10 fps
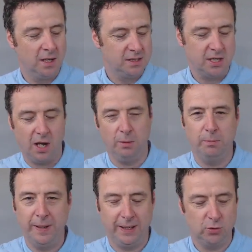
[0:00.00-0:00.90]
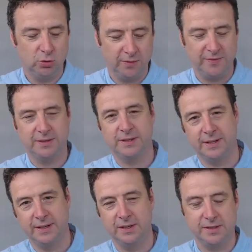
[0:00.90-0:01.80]
to unpick all of the
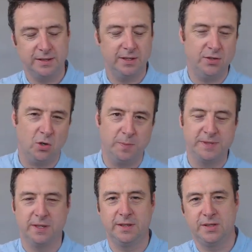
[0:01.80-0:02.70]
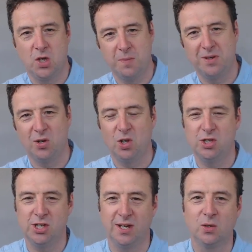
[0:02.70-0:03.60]
dials and the knobs and the
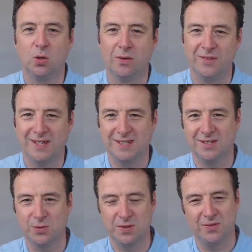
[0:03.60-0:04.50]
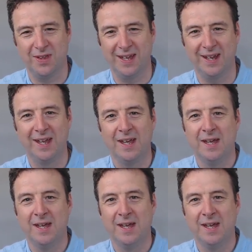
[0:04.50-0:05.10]
terminology and all of this sort of thing